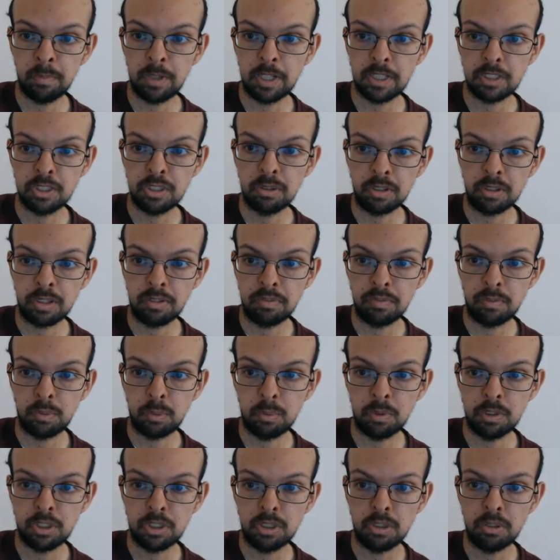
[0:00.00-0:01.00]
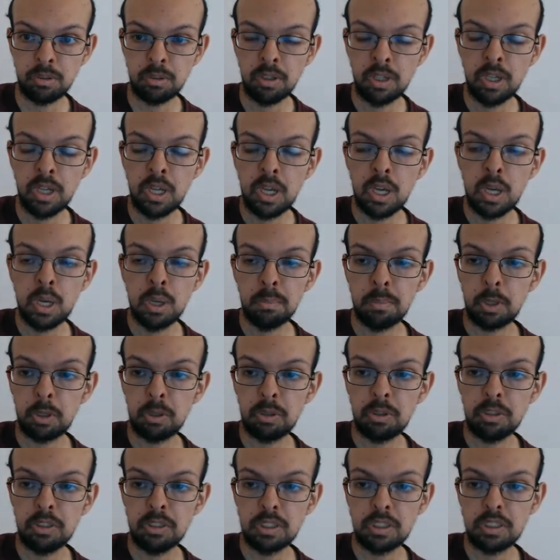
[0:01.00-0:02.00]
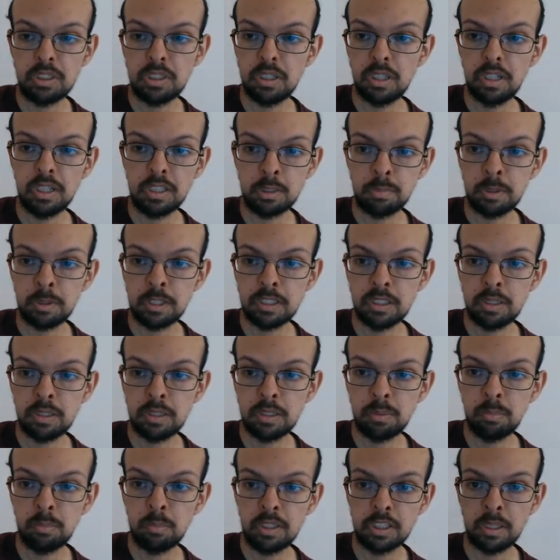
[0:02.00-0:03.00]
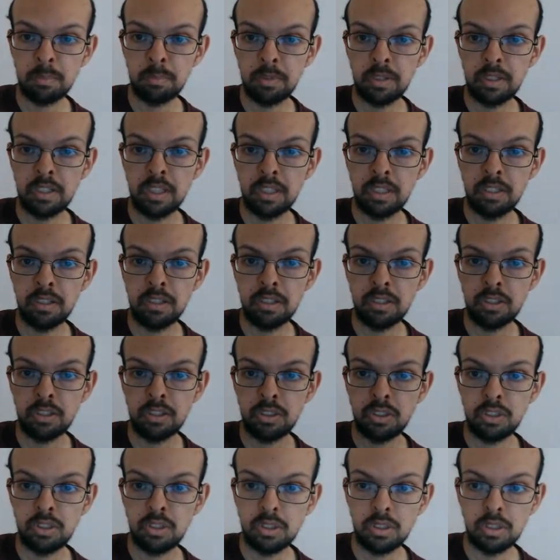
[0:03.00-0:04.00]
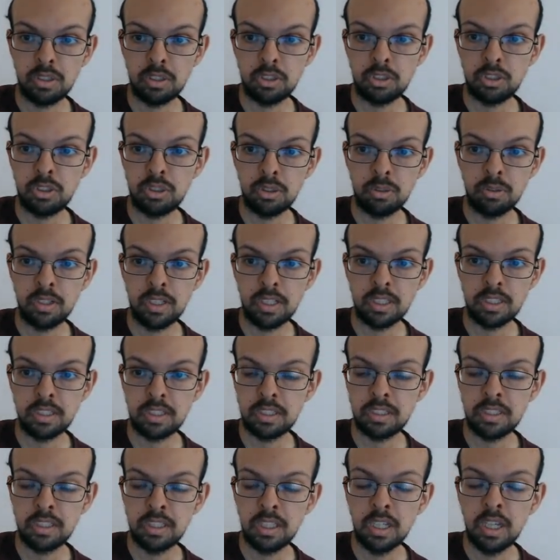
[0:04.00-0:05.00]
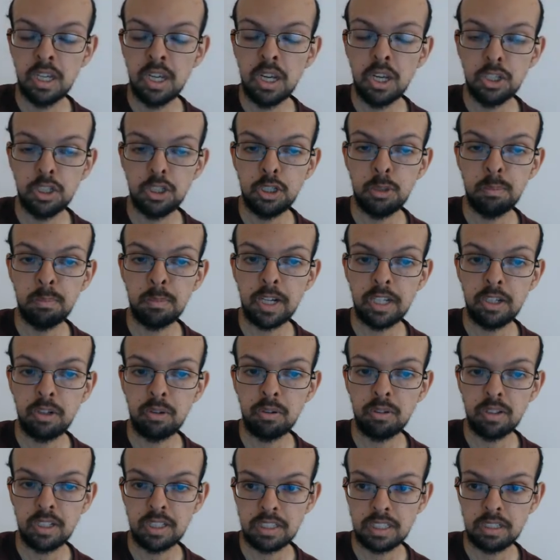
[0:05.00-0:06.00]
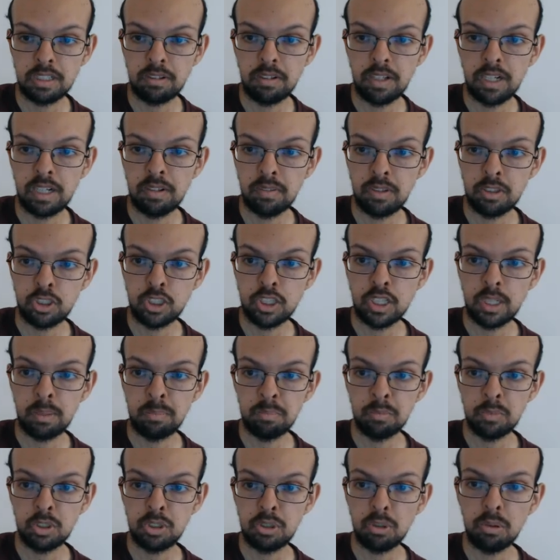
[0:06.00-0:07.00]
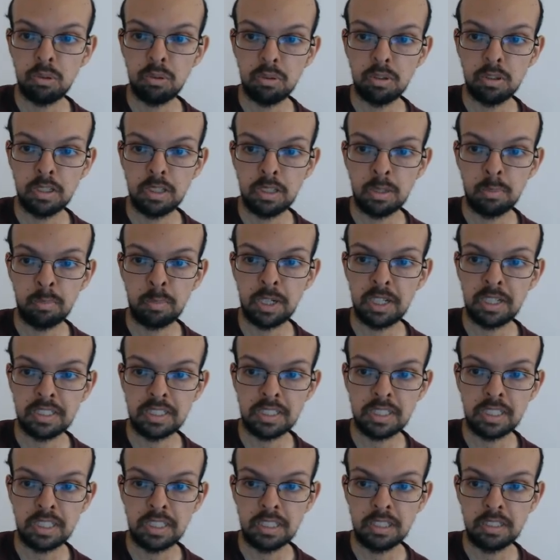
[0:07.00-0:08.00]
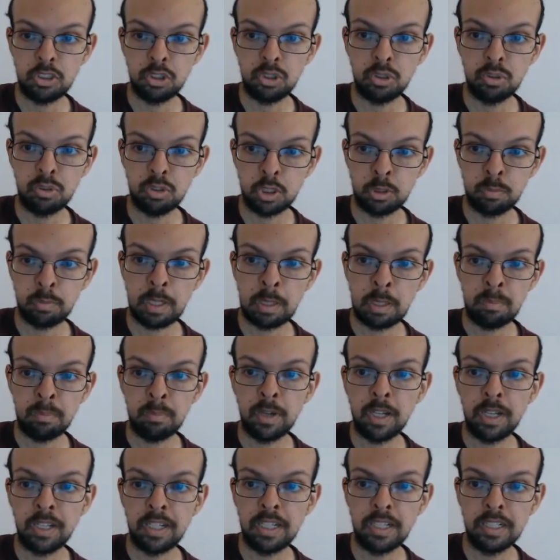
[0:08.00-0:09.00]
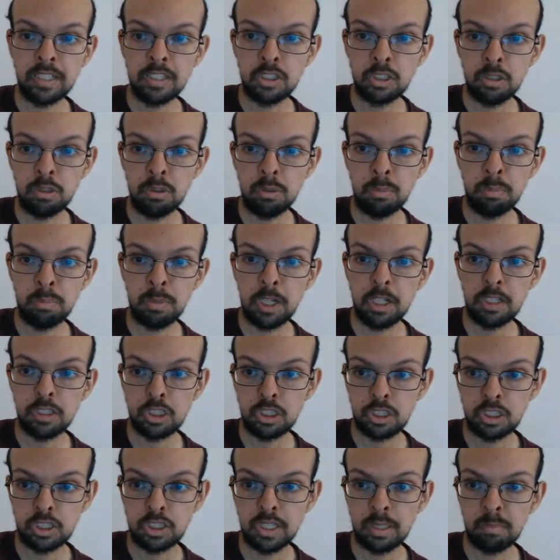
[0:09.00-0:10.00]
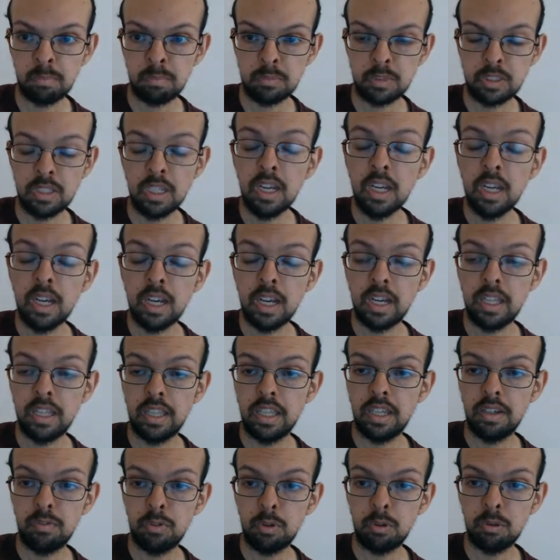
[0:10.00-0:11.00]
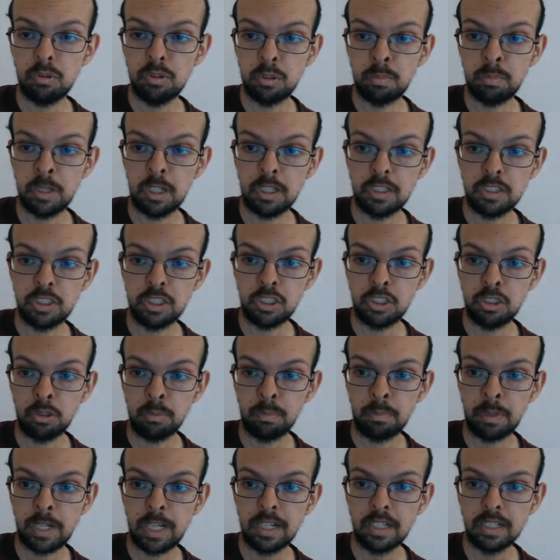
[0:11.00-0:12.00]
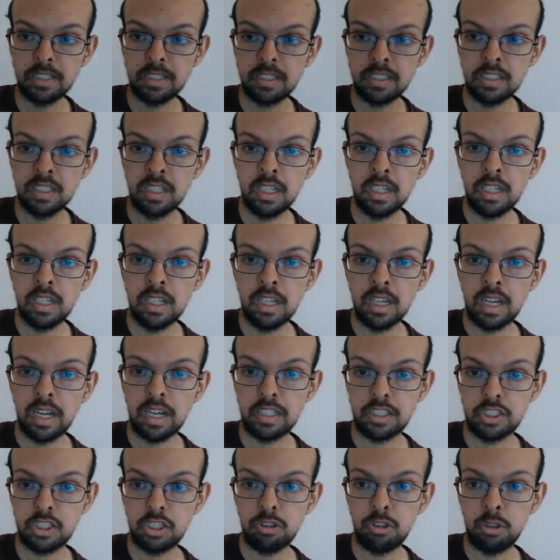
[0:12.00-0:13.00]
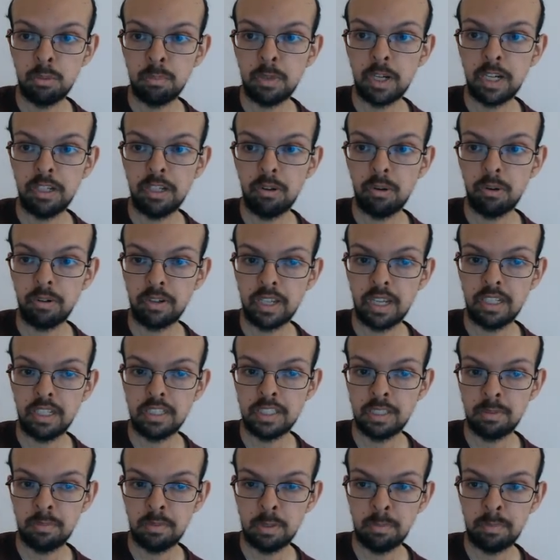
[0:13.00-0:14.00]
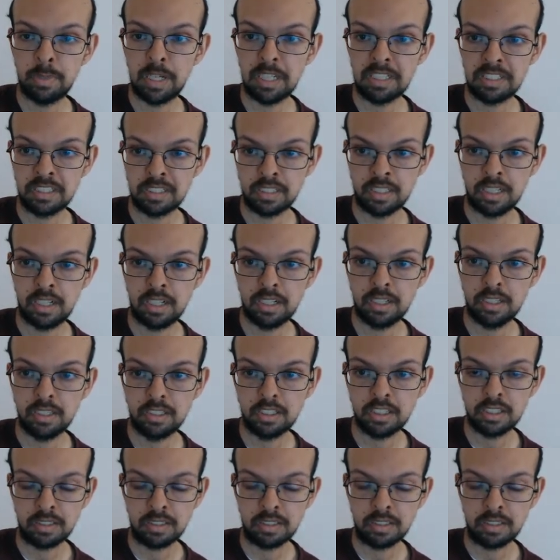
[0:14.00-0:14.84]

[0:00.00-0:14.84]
looking forward to, because especially with some of the other duelists, you might not necessarily have the gems or the ability to spend money to purchase gems, and therefore to purchase new packs, and so you might not get some of the best cards.